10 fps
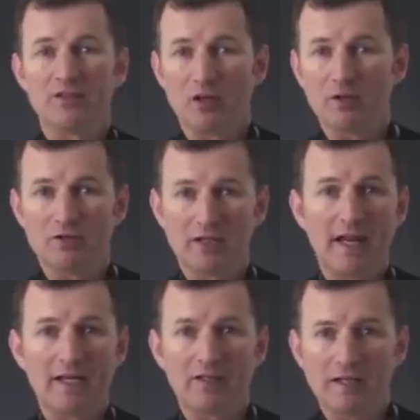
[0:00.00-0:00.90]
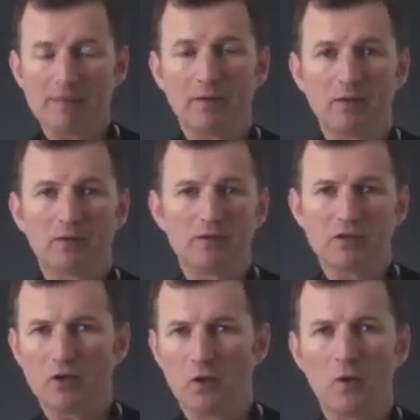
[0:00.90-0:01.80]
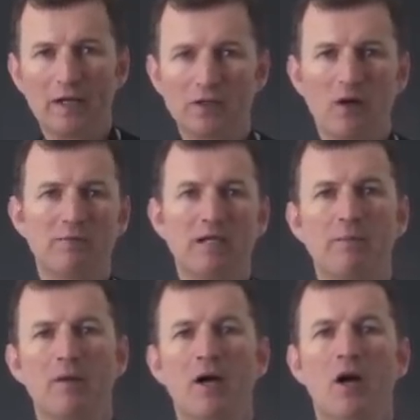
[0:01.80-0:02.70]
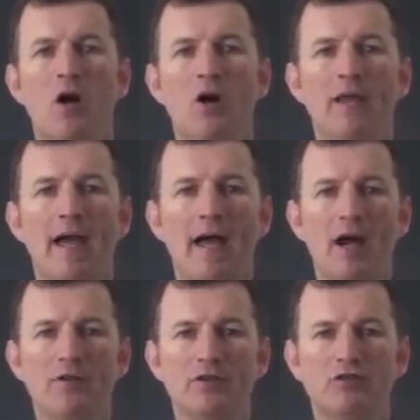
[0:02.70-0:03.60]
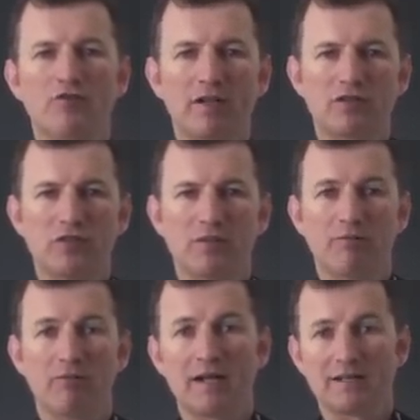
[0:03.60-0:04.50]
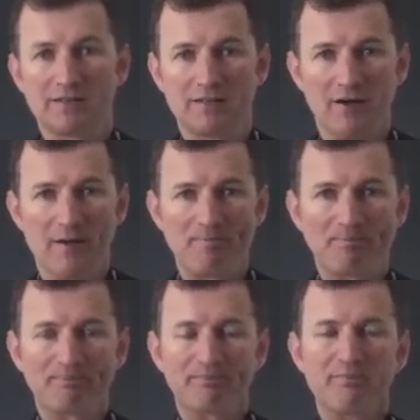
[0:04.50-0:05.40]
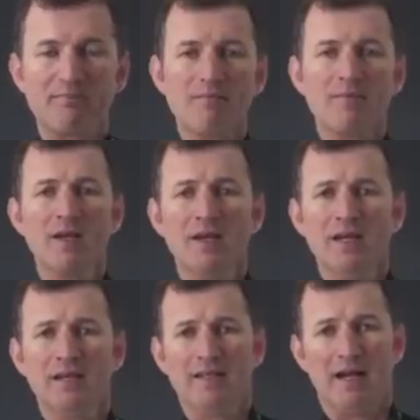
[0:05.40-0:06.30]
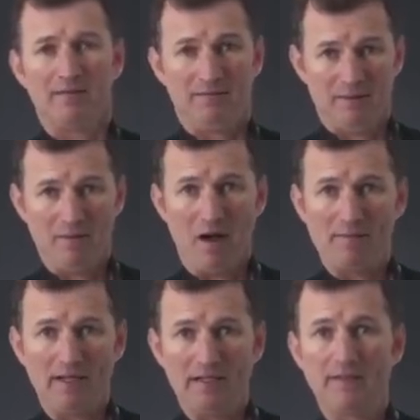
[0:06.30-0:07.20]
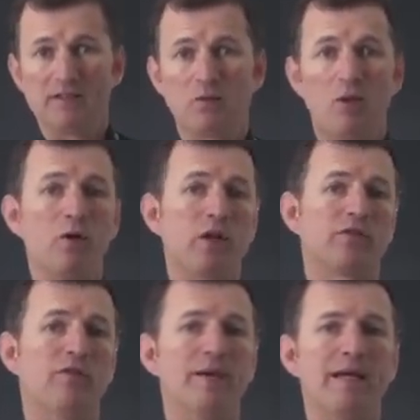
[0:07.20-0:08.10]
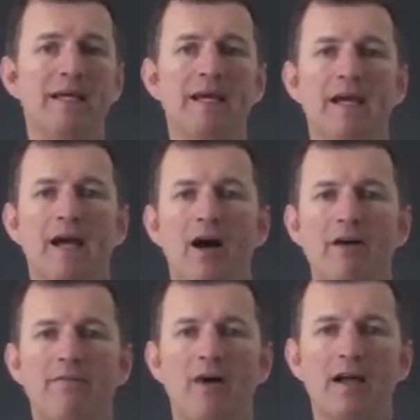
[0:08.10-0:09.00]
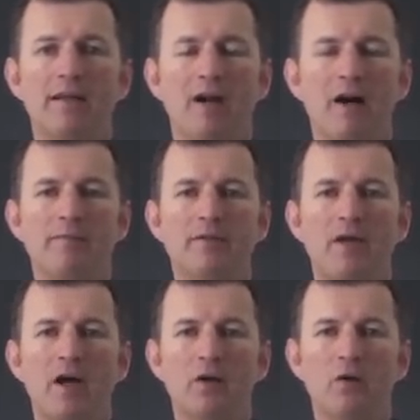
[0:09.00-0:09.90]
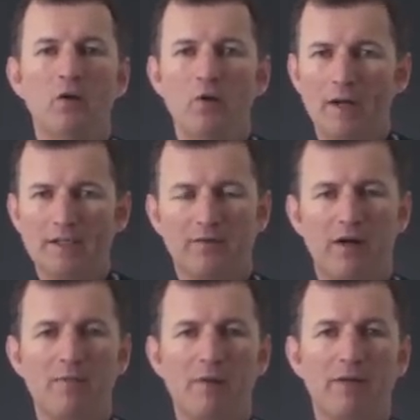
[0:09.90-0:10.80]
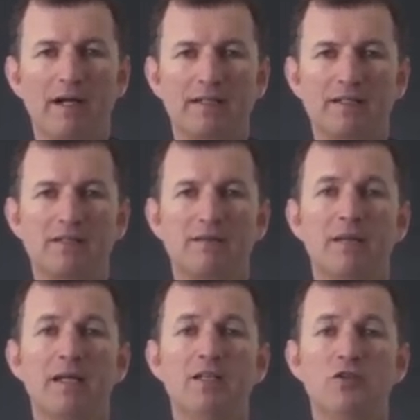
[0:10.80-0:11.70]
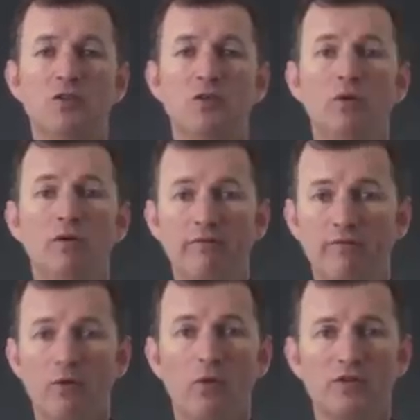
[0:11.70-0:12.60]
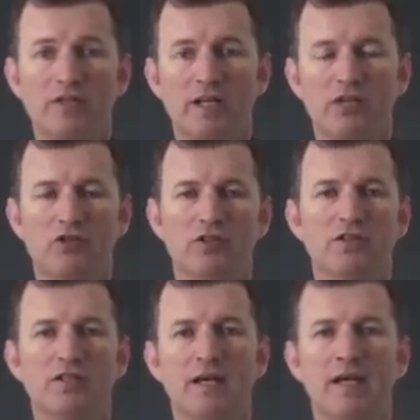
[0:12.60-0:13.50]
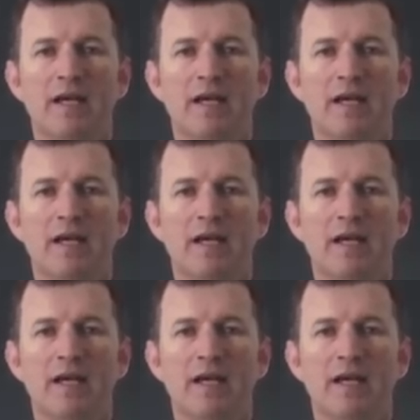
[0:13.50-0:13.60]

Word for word: So today, a couple of just a quick top tip on how to structure your practice time. Now, in my opinion, this is what works for me. I find I've divide, always divide my practice into four sections.